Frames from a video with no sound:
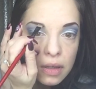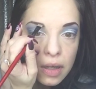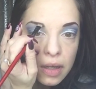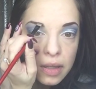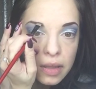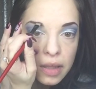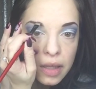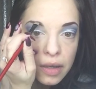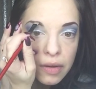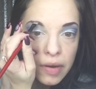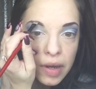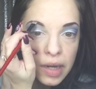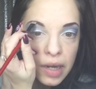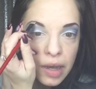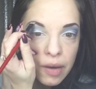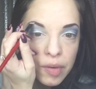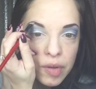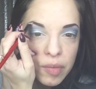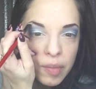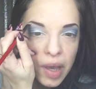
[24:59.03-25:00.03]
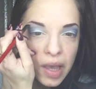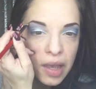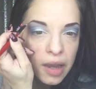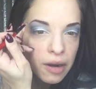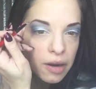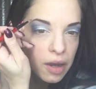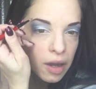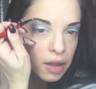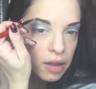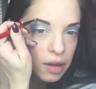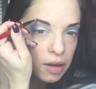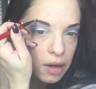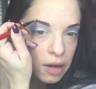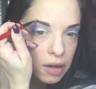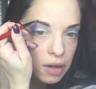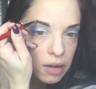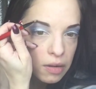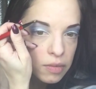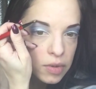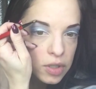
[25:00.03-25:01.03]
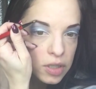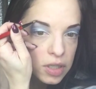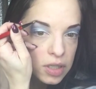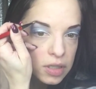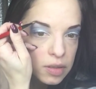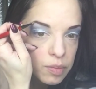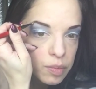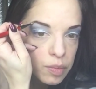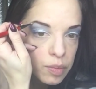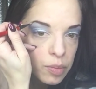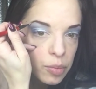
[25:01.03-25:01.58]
I think right now with my hair color, which is